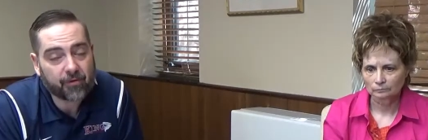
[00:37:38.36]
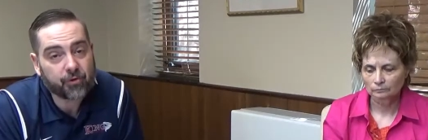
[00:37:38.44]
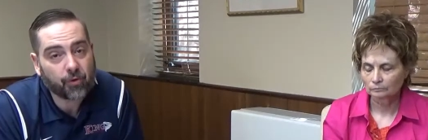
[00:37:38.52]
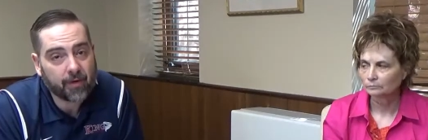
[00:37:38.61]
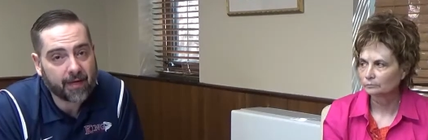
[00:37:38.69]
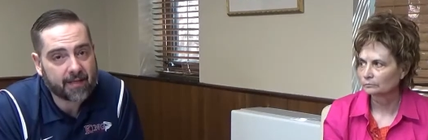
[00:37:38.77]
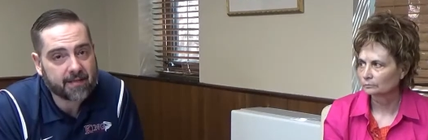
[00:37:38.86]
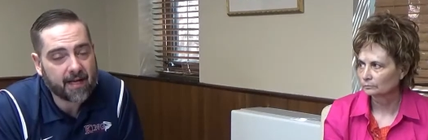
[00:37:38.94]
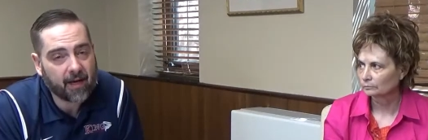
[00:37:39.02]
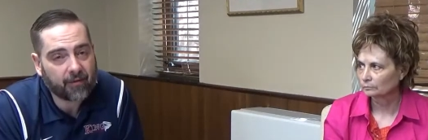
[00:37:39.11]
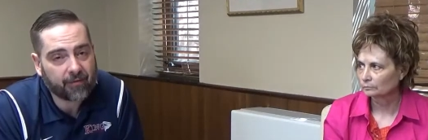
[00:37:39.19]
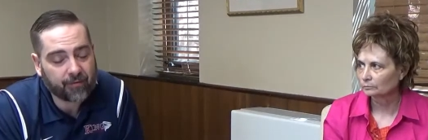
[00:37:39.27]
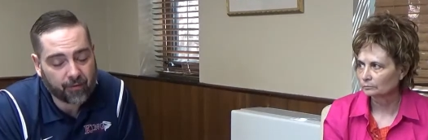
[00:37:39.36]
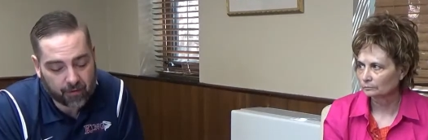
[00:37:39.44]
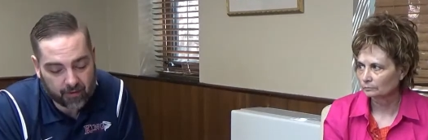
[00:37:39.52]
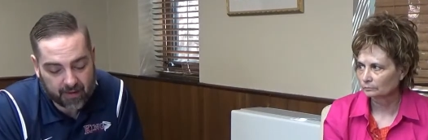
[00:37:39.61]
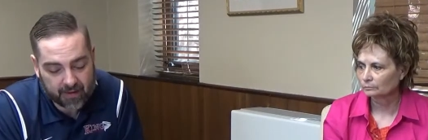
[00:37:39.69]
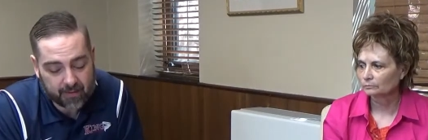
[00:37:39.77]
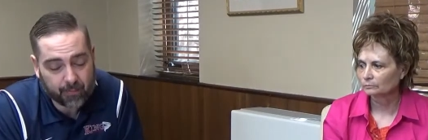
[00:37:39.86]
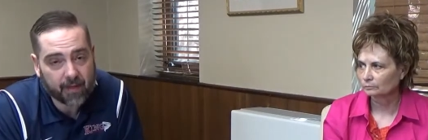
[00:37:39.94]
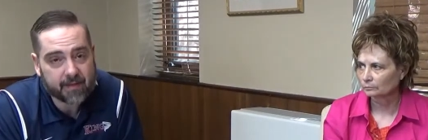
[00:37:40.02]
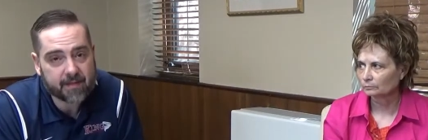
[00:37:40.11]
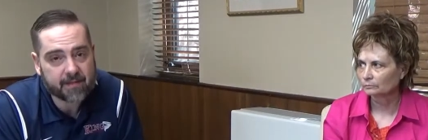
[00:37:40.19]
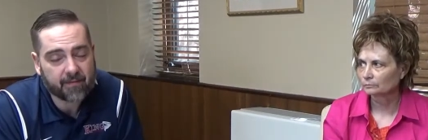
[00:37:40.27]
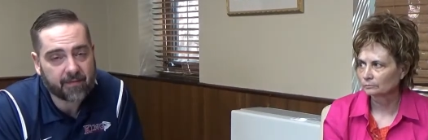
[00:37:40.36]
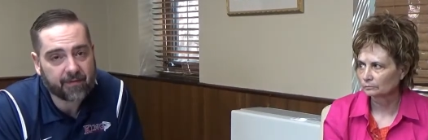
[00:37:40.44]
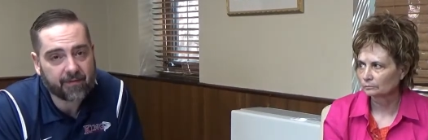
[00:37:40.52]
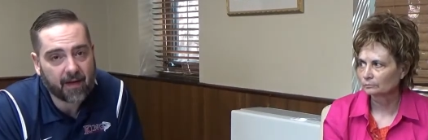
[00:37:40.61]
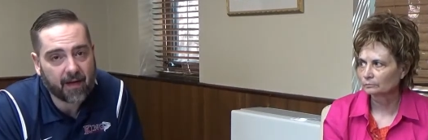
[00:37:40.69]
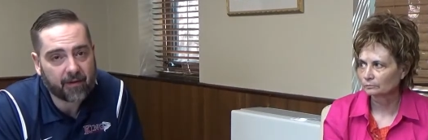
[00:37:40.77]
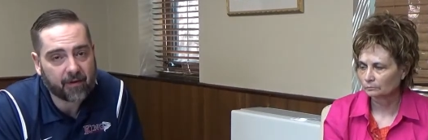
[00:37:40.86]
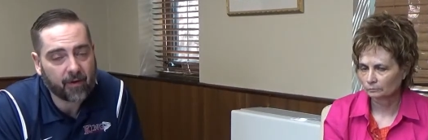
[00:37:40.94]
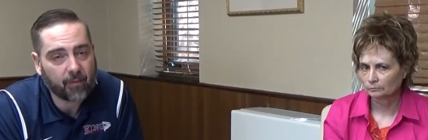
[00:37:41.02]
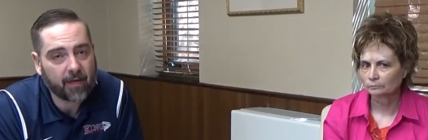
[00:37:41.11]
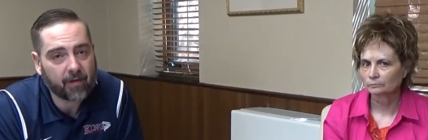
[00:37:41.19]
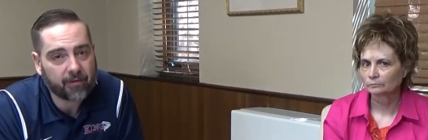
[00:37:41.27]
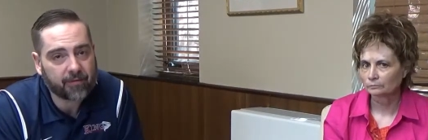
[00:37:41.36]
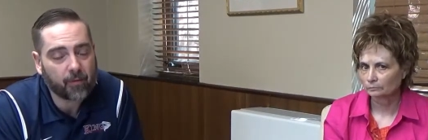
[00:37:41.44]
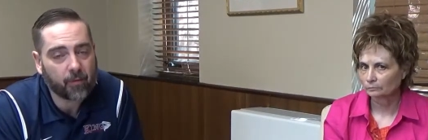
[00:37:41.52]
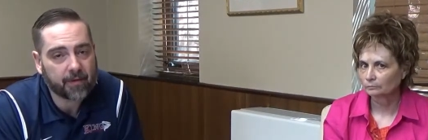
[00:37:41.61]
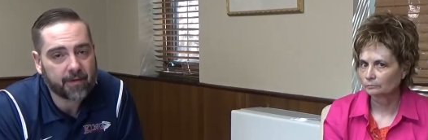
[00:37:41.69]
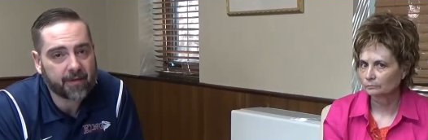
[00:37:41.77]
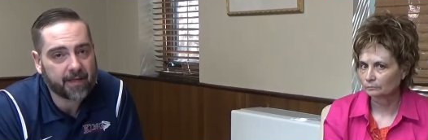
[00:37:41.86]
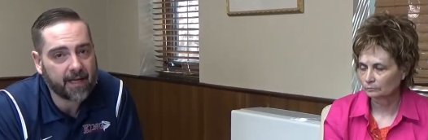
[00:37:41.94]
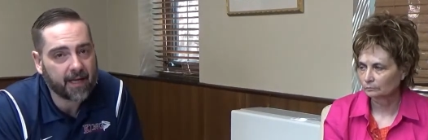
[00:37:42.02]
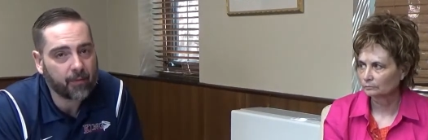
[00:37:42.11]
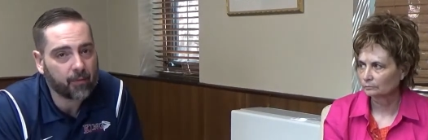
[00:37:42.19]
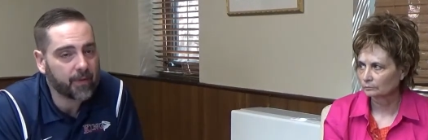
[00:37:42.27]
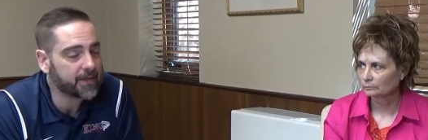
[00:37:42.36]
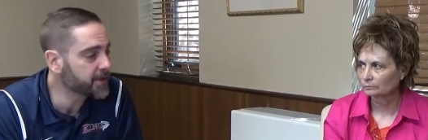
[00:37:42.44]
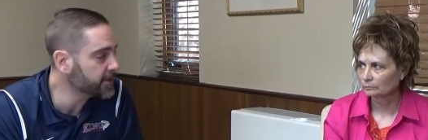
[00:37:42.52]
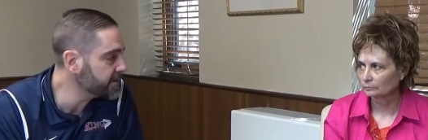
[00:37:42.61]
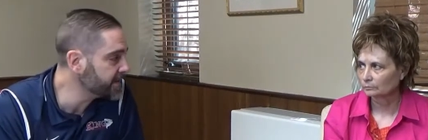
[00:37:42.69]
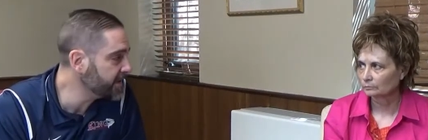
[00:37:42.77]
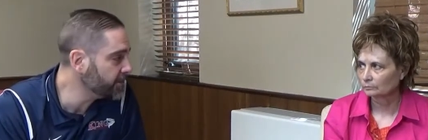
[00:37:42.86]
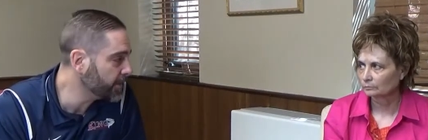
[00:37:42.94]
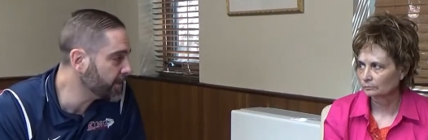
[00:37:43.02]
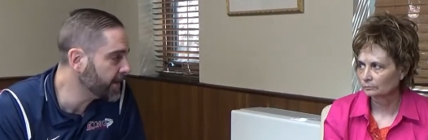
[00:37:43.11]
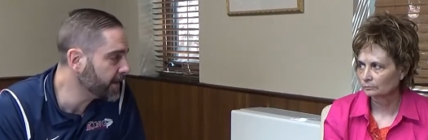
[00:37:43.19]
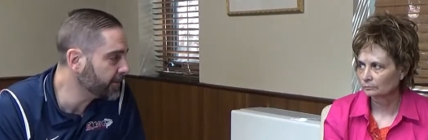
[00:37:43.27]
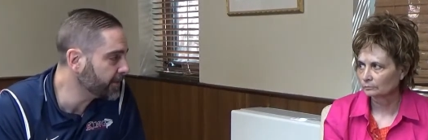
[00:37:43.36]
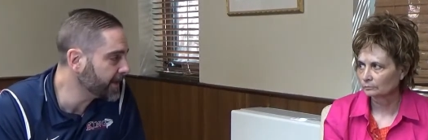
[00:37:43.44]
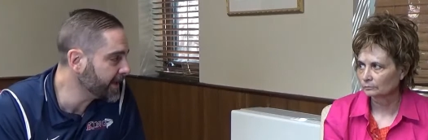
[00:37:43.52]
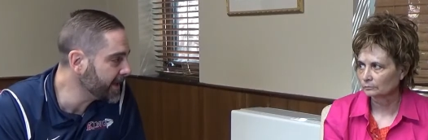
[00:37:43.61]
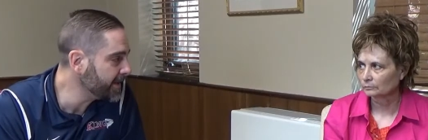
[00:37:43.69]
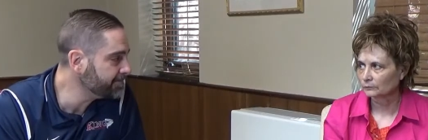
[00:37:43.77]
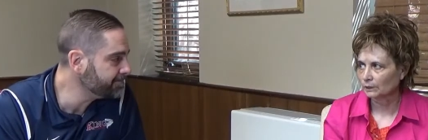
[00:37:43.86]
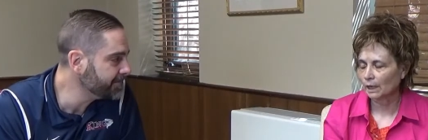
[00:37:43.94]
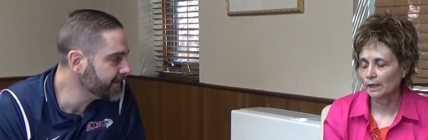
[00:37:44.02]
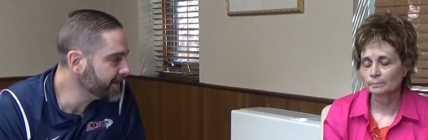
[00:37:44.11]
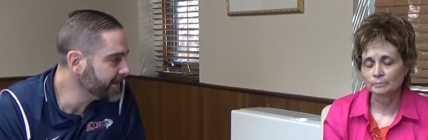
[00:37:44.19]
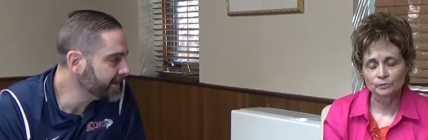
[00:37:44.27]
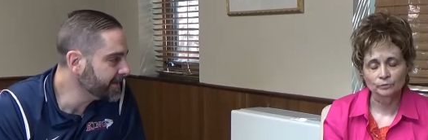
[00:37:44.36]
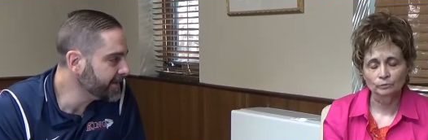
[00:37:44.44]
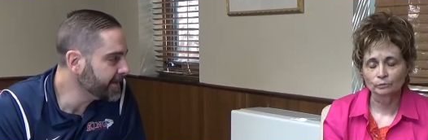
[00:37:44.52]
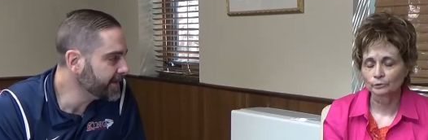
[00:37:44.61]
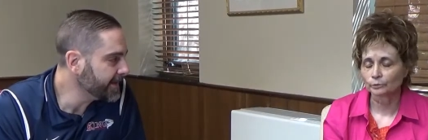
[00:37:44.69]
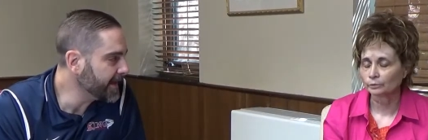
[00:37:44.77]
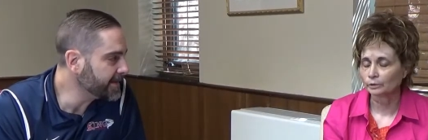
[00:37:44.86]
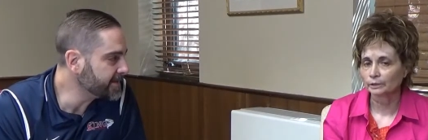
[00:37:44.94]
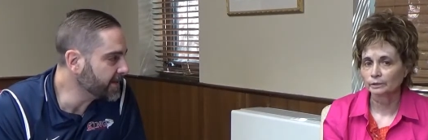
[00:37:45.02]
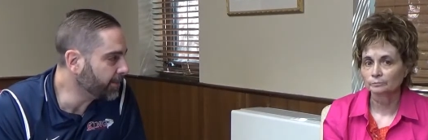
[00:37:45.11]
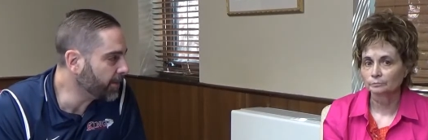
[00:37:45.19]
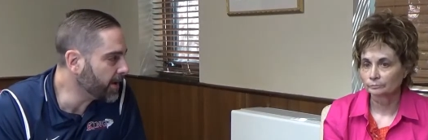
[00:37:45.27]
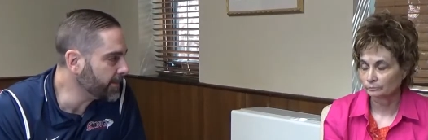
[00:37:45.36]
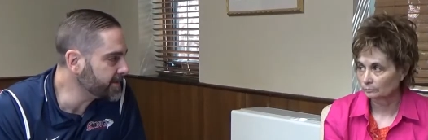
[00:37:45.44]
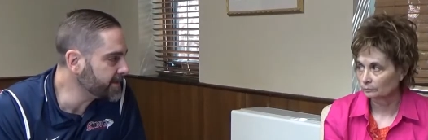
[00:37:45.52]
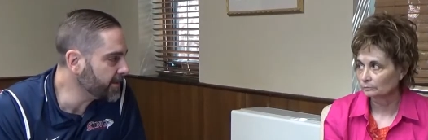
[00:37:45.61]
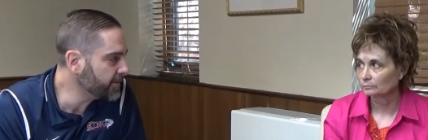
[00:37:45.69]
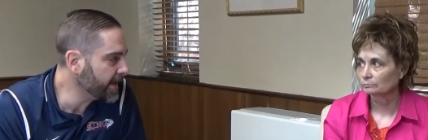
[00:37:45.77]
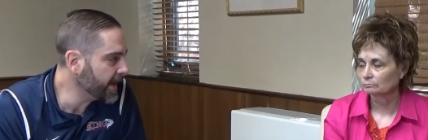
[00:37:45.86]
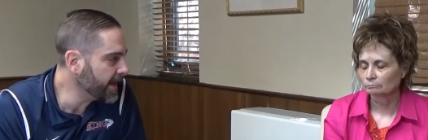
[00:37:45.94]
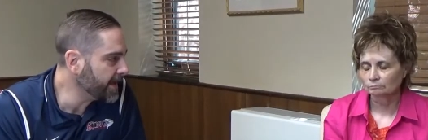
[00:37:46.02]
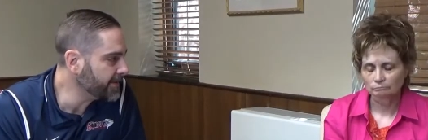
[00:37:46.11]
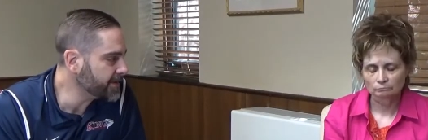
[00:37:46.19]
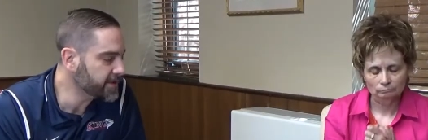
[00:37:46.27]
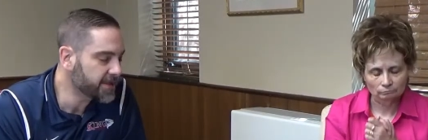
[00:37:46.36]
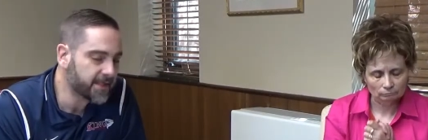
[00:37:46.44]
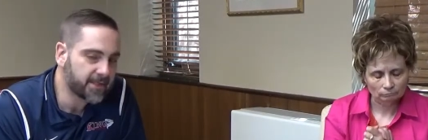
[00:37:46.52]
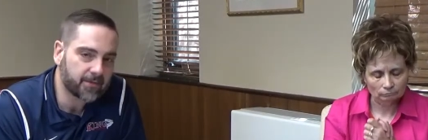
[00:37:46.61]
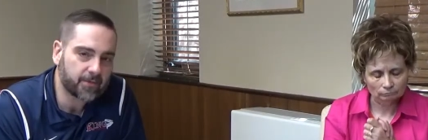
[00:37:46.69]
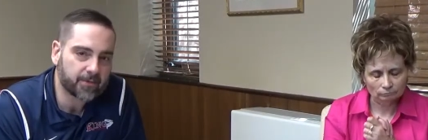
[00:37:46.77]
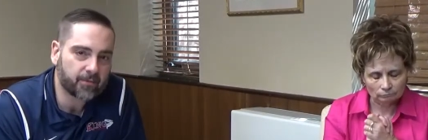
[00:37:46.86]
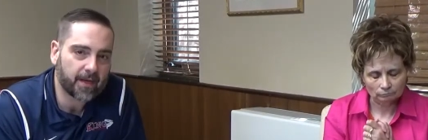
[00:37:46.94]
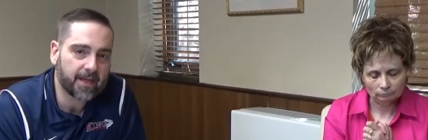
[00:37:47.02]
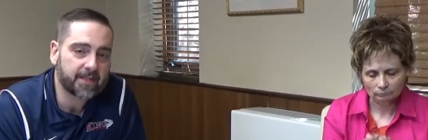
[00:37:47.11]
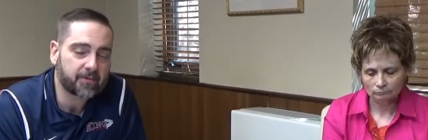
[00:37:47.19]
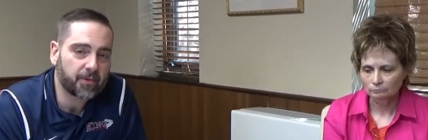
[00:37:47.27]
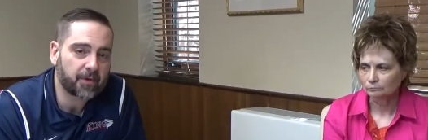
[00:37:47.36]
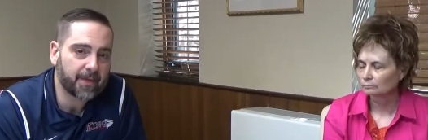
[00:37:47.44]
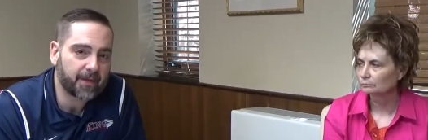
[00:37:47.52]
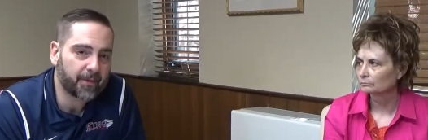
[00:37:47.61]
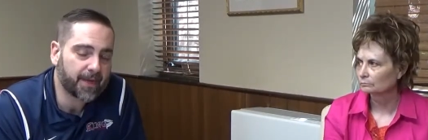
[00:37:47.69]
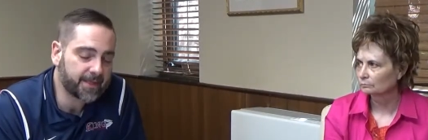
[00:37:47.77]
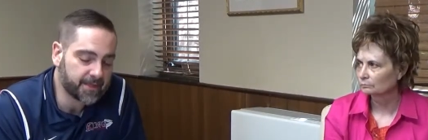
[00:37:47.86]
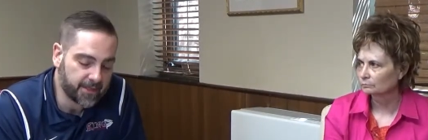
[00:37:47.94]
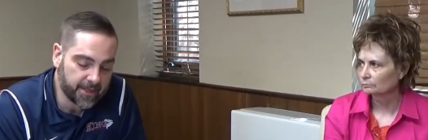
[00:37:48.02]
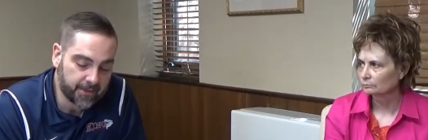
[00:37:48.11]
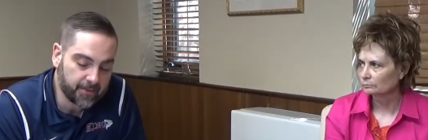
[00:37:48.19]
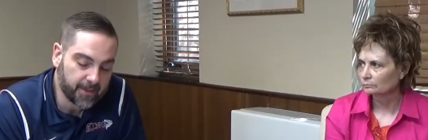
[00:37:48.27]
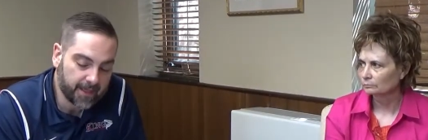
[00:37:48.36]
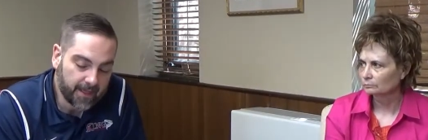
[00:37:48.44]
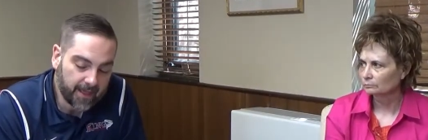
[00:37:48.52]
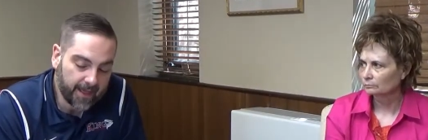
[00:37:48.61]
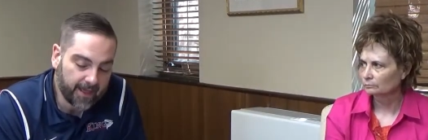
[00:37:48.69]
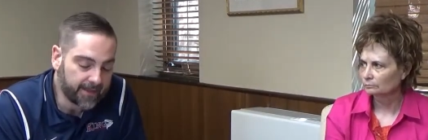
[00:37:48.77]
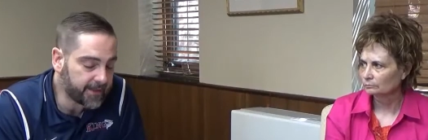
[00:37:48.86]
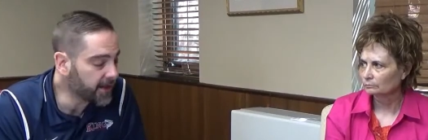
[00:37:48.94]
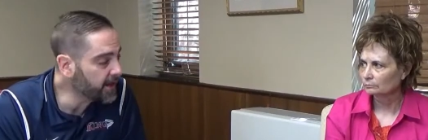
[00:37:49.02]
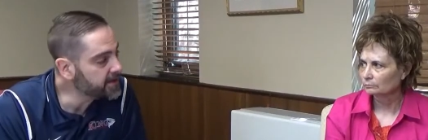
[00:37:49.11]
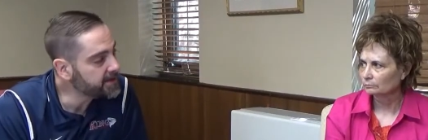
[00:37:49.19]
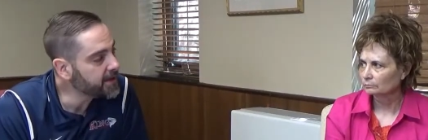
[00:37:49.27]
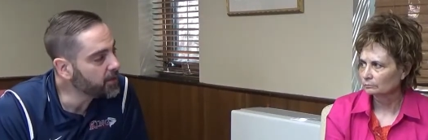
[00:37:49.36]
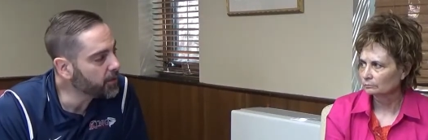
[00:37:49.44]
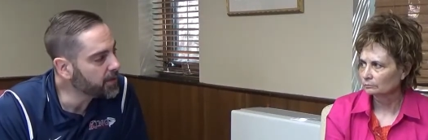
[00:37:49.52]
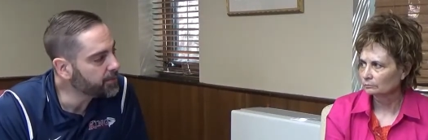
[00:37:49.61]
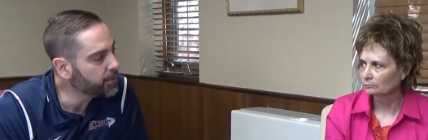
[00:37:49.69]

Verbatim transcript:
Speaker 1: joy is now full in the presence of the Father, and we look forward to the day when we shall see one another again.
Speaker 2: Absolutely. That's the
Speaker 1: promise that we have. As Jesus was raised, we'll be raised too. And uh, let's say a word of